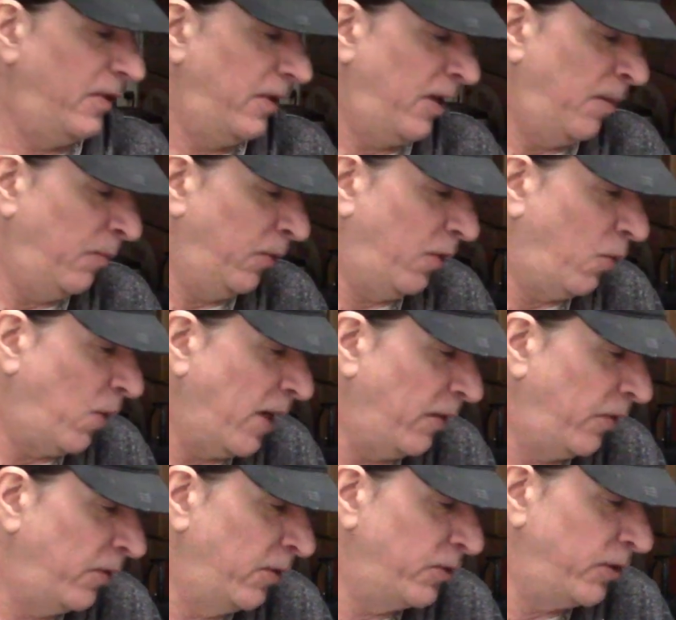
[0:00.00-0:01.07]
I'm quite
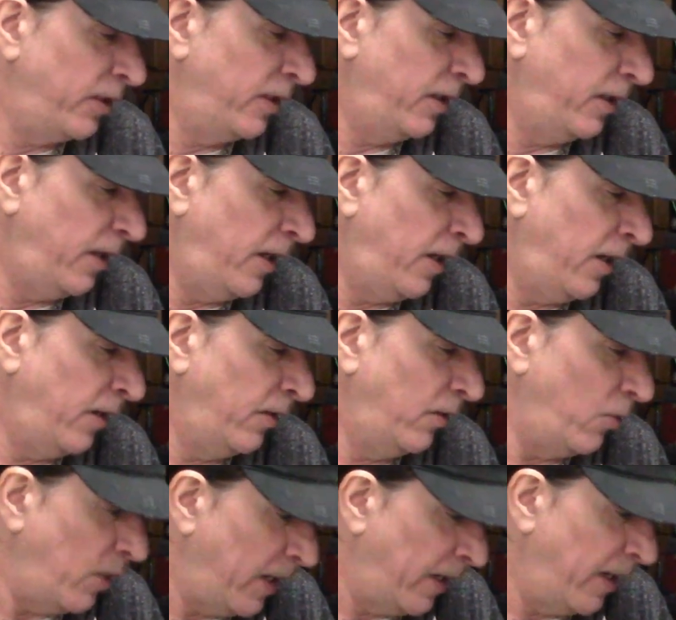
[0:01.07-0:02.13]
thirsty and
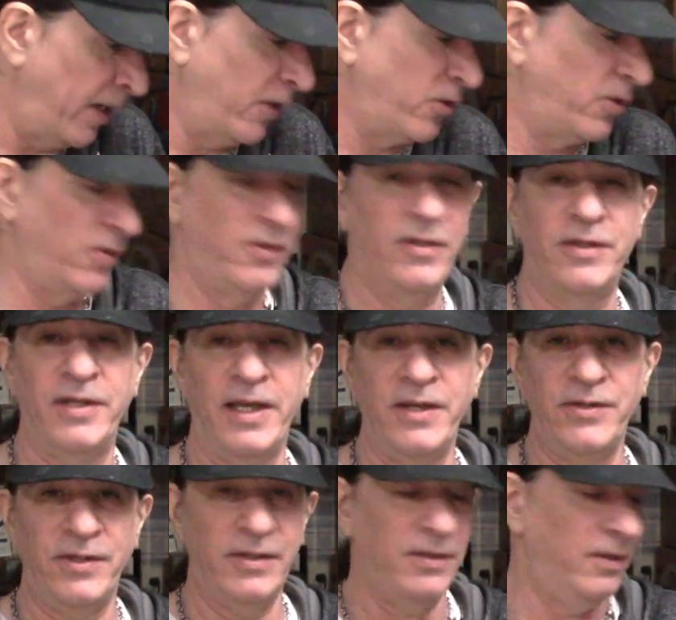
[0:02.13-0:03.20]
quite anxious to
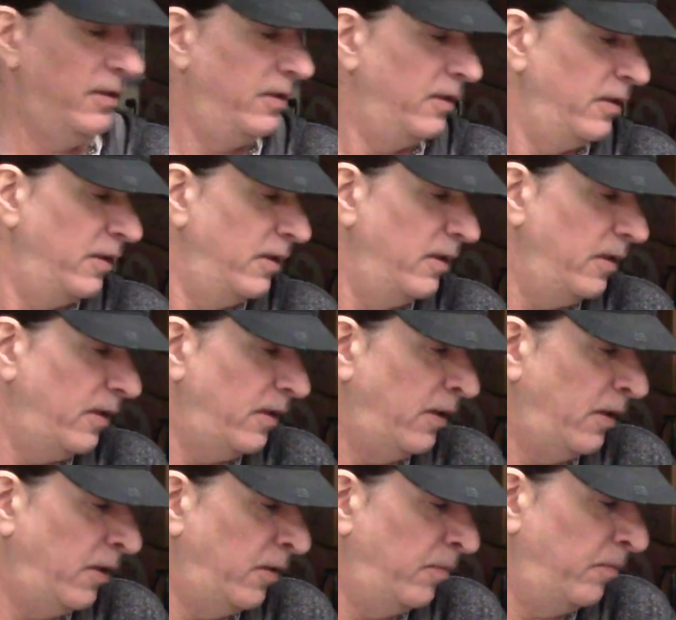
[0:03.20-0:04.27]
taste it.
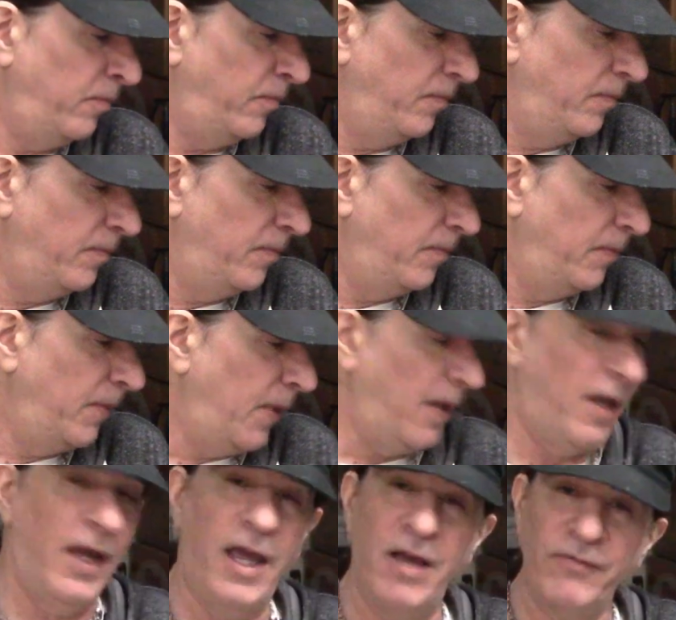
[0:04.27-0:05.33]

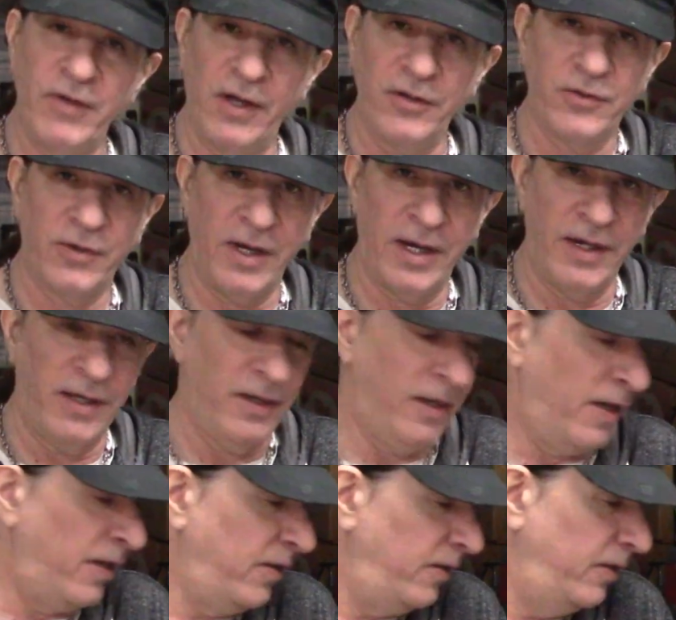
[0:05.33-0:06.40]
I have not tried it
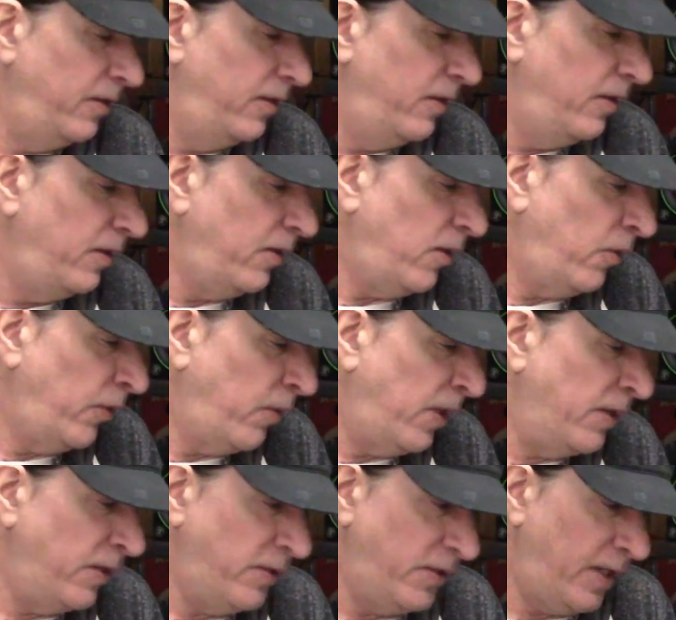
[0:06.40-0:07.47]
yet, although
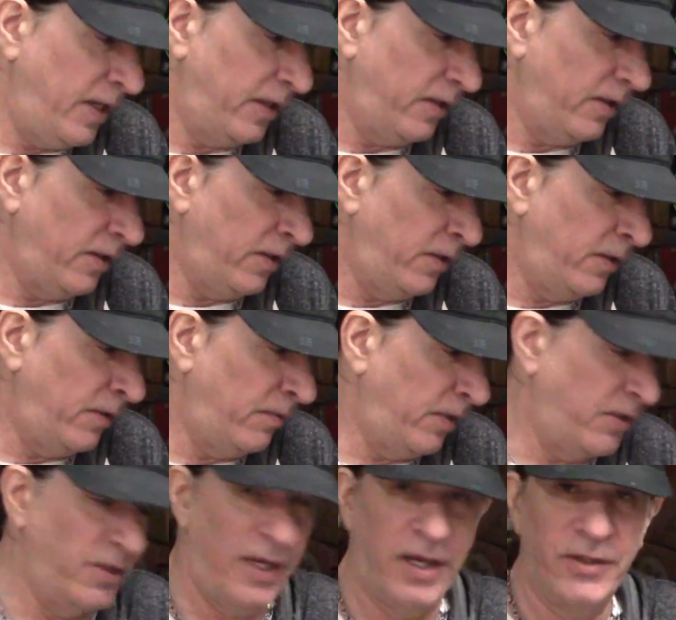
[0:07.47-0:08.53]
I did take
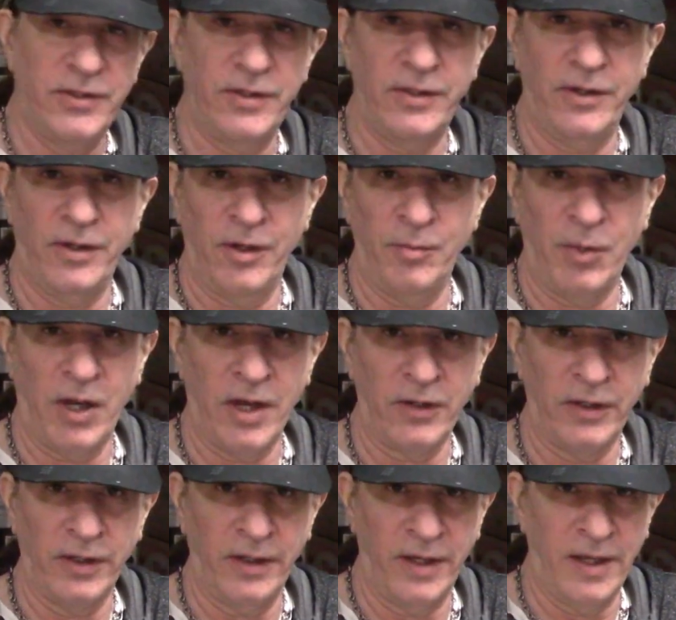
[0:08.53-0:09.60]
a taste on
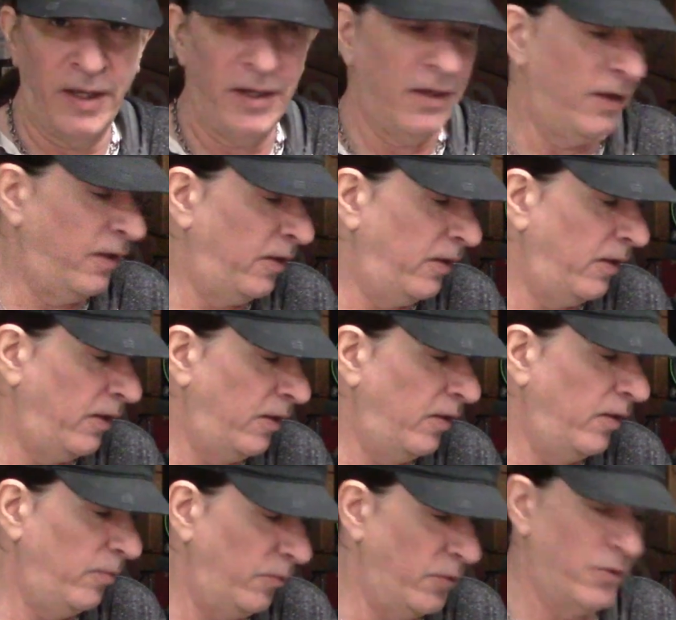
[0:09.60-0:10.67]
bottling day, and it
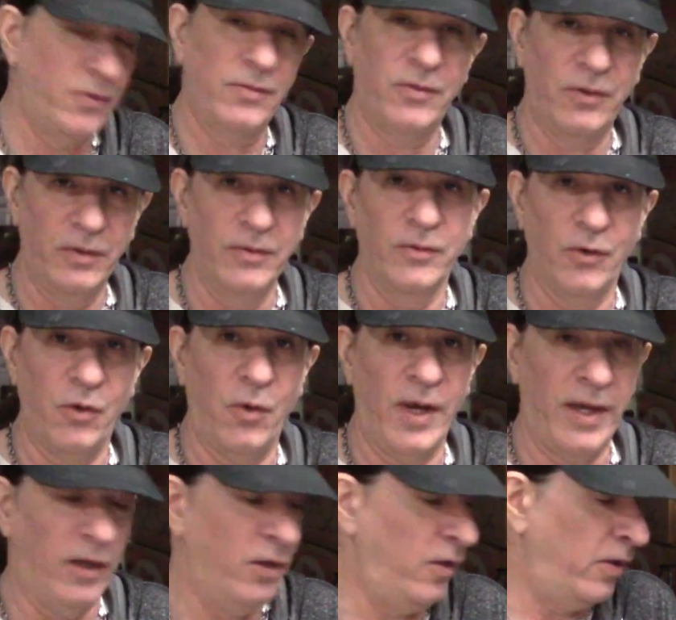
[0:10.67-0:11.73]
was
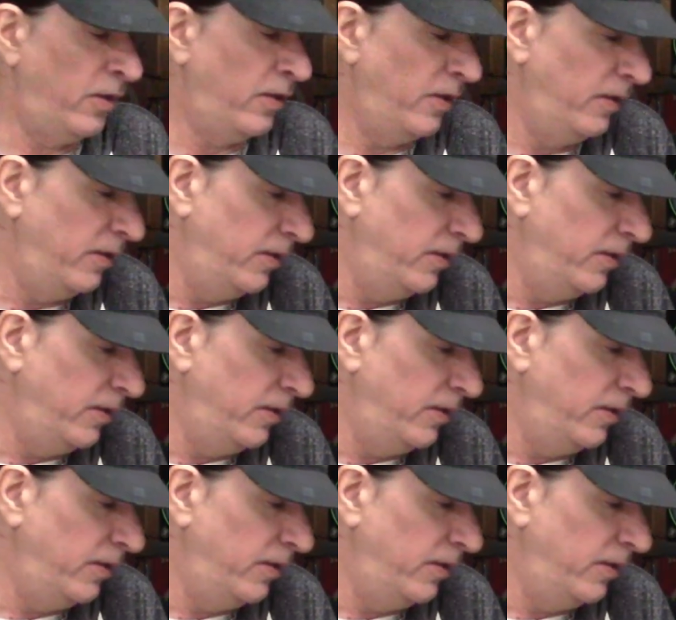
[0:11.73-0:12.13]
quite good.